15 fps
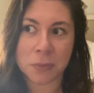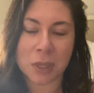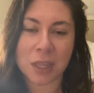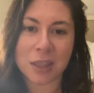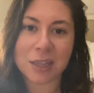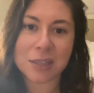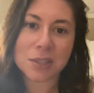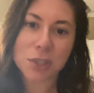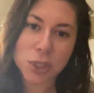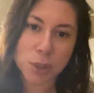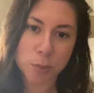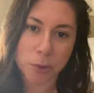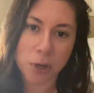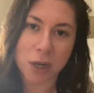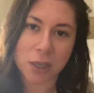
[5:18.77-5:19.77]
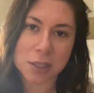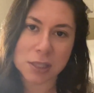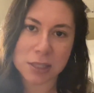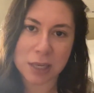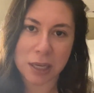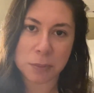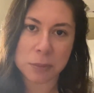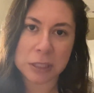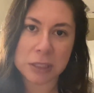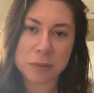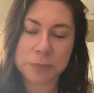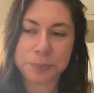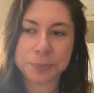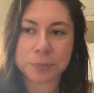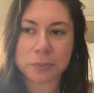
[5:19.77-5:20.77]
That's such a broad statement
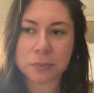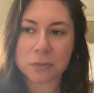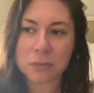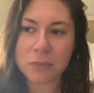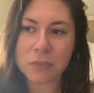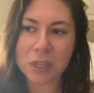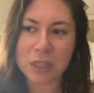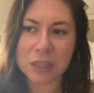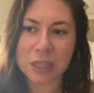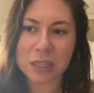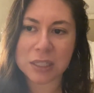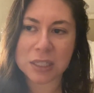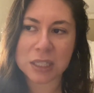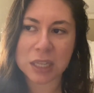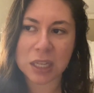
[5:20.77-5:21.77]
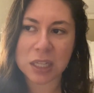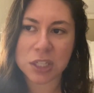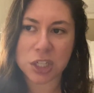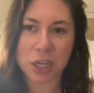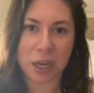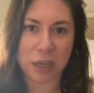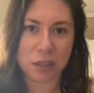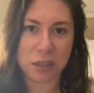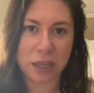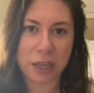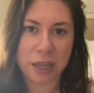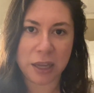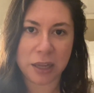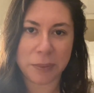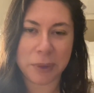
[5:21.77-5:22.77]
that to tell a child
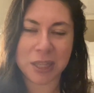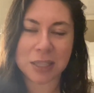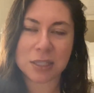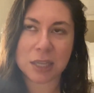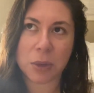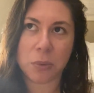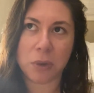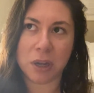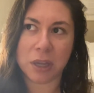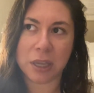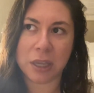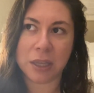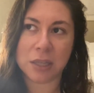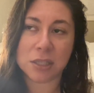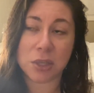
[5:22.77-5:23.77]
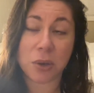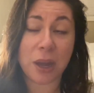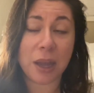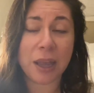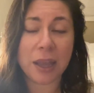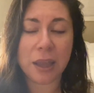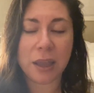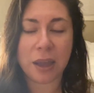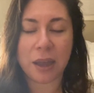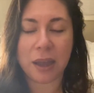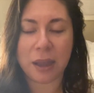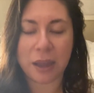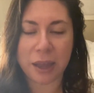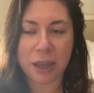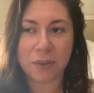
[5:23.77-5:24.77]
that, I mean, that's like walking in. So I
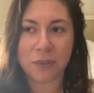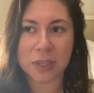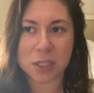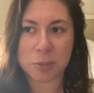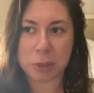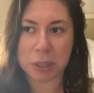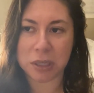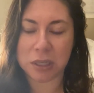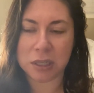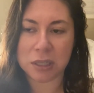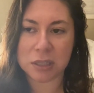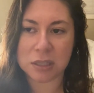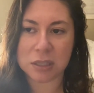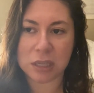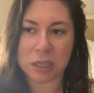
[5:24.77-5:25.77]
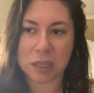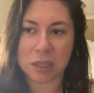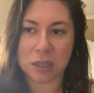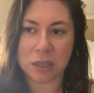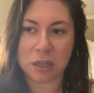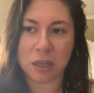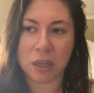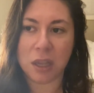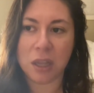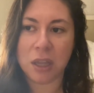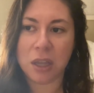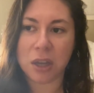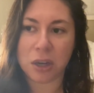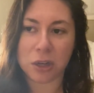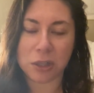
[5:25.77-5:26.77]
have experience in
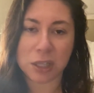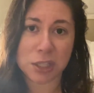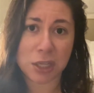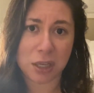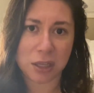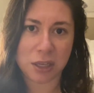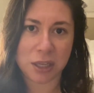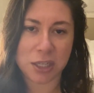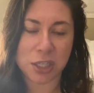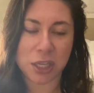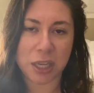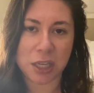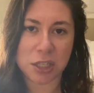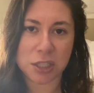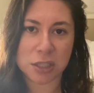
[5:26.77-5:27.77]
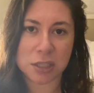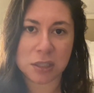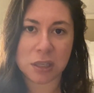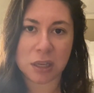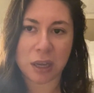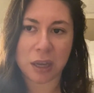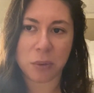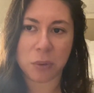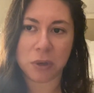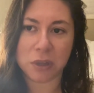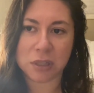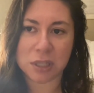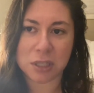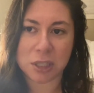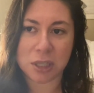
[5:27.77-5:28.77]
early childhood education. I
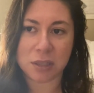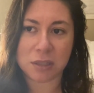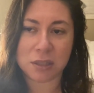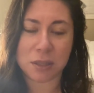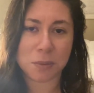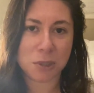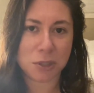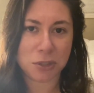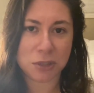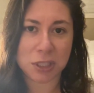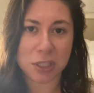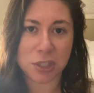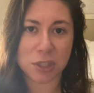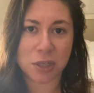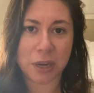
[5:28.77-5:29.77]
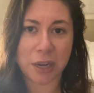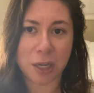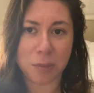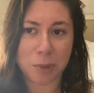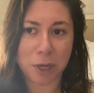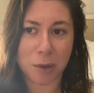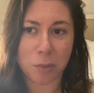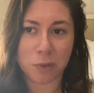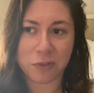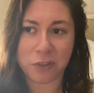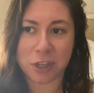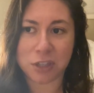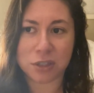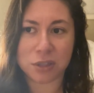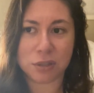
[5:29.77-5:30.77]
worked as a substitute teacher and a
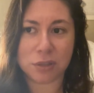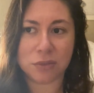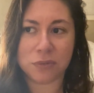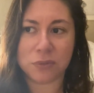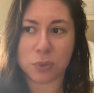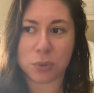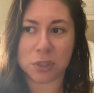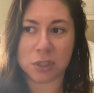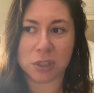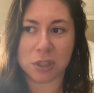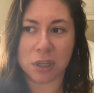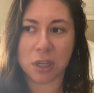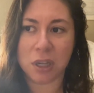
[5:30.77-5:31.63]
paraprofessional for